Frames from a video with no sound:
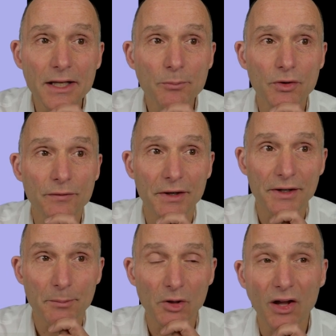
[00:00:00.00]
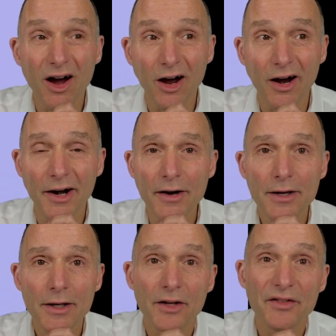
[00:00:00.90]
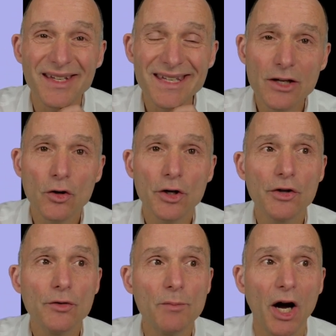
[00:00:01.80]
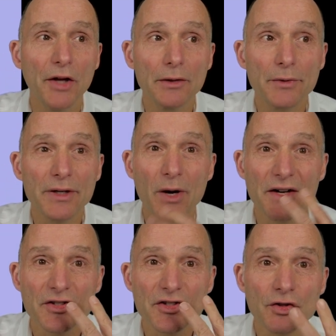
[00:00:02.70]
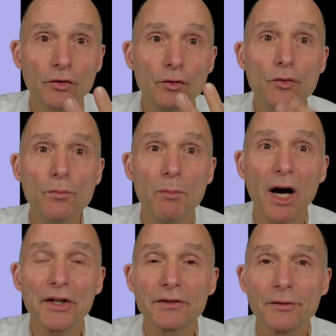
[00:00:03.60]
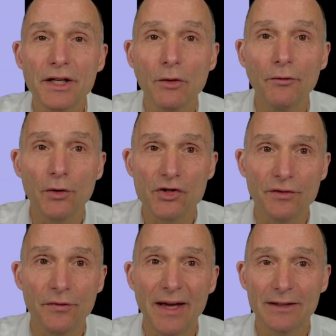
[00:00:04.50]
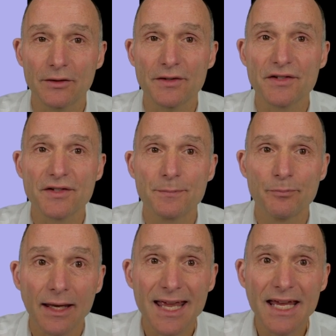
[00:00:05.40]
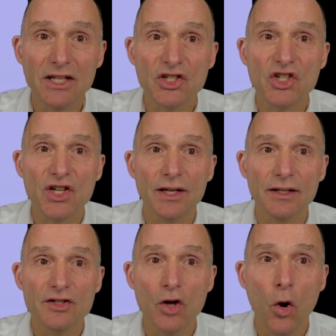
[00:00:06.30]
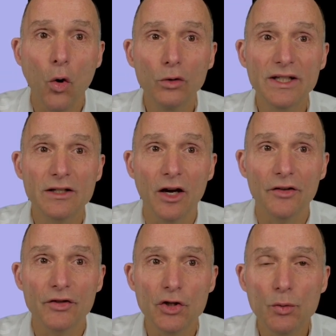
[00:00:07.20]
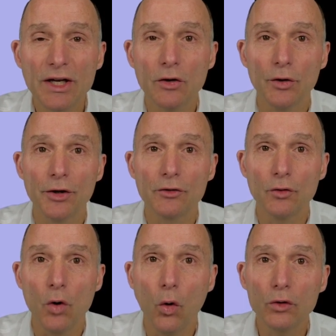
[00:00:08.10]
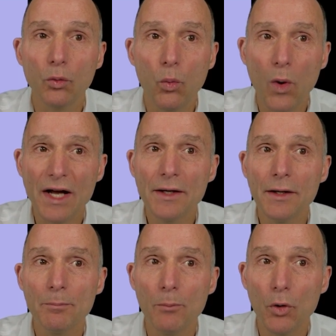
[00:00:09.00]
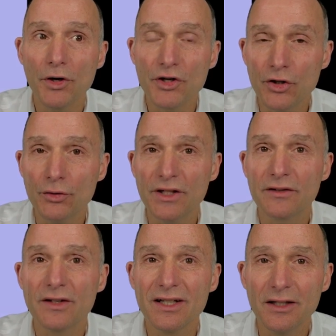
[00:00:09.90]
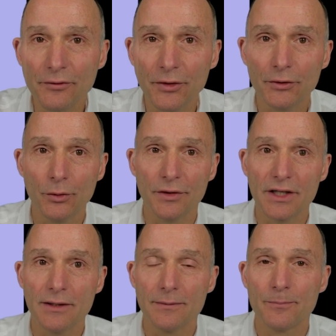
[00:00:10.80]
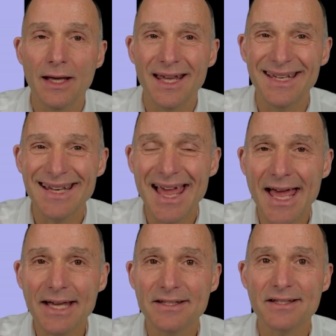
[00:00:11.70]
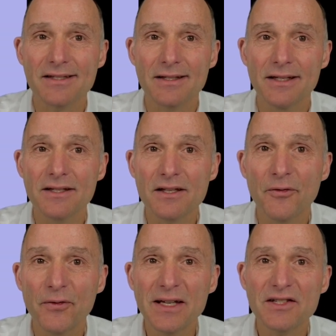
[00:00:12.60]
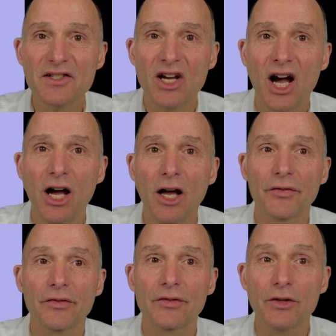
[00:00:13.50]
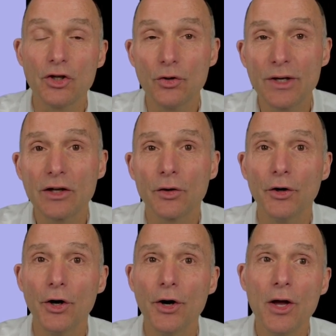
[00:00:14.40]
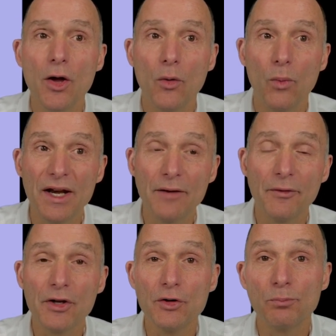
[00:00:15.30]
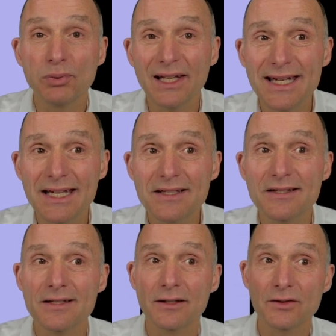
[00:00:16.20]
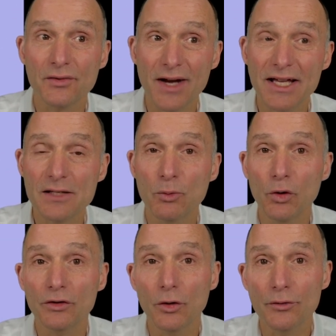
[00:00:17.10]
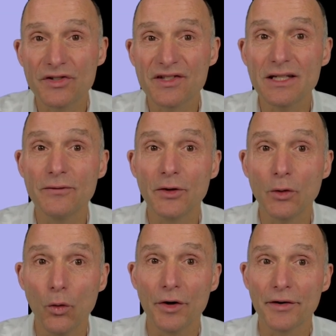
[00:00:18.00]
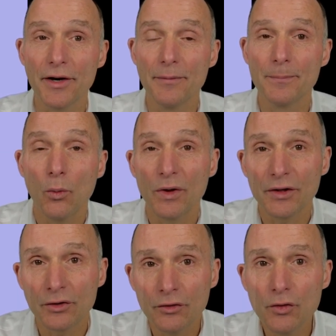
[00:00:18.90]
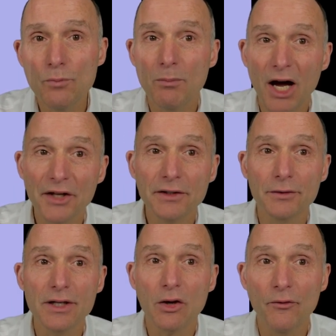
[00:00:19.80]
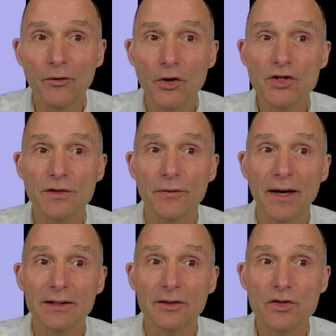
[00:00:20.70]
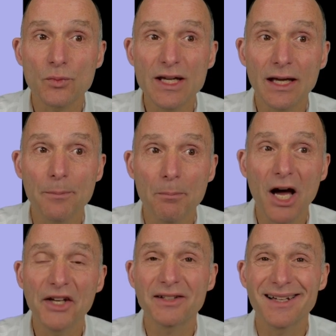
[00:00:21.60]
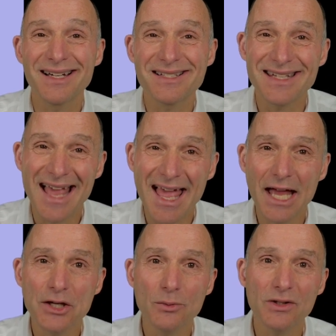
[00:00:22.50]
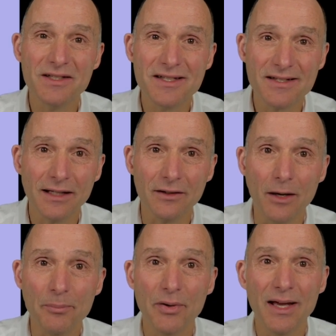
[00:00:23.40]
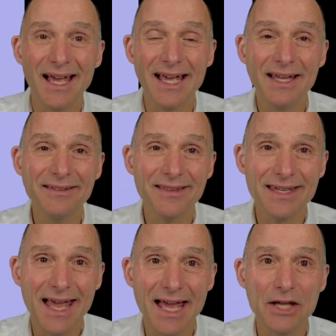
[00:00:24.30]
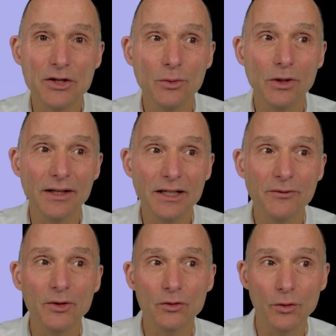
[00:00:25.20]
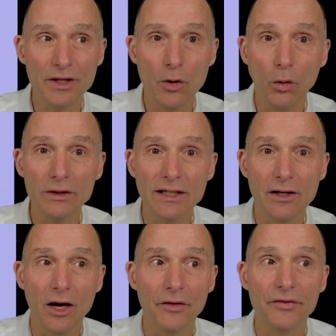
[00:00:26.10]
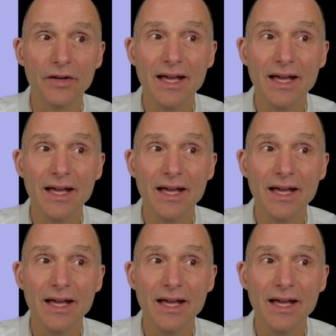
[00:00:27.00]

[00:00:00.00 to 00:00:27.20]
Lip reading: input variable R, the EOQ model requires two monetary conversion factors. H is the holding cost you incur to hold one more unit in inventory. And S is the fixed cost you incur whenever you place, transport, or receive an order. With the two monetary conversion factors, we can monetize the annual setup and the annual inventory holding cost